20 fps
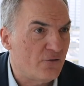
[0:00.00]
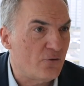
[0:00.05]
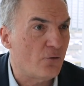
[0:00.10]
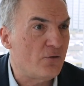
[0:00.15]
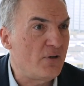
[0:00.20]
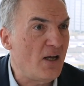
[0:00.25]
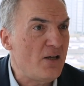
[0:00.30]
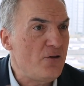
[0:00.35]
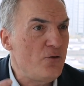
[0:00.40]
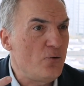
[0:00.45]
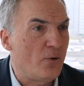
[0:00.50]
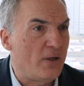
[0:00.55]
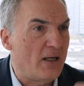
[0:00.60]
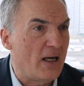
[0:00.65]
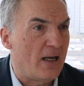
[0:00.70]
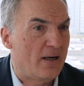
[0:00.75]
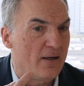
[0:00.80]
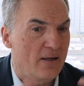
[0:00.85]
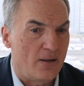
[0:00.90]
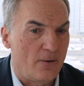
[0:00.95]
So then you
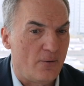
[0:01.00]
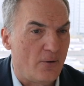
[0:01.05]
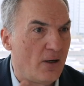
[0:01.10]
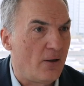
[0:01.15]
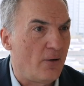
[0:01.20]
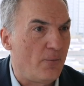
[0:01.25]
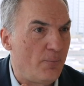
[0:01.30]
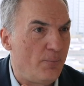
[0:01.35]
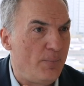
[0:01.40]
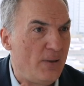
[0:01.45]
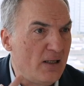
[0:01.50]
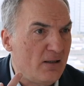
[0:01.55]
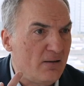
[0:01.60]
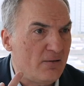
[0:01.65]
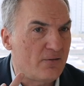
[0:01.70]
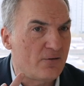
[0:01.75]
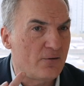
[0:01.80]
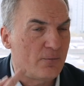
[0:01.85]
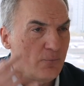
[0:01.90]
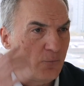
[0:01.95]
can
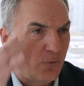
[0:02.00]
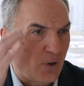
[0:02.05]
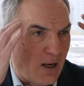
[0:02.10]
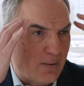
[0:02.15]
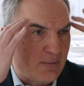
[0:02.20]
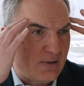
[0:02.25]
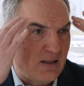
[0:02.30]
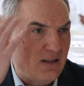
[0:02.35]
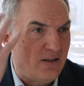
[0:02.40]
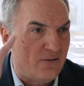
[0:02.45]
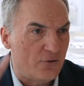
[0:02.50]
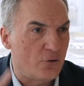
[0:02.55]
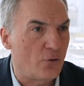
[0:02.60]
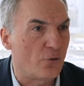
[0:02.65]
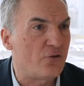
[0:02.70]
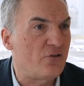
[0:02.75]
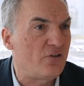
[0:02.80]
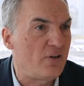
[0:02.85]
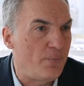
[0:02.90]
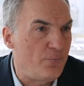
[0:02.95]
build, at least
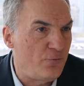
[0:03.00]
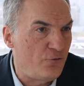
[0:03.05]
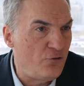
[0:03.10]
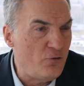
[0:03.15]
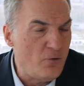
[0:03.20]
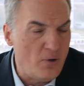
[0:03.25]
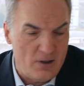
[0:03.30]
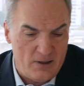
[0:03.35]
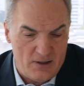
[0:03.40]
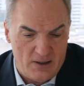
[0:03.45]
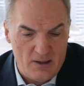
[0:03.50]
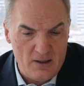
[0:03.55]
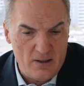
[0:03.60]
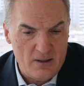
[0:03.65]
conceptually,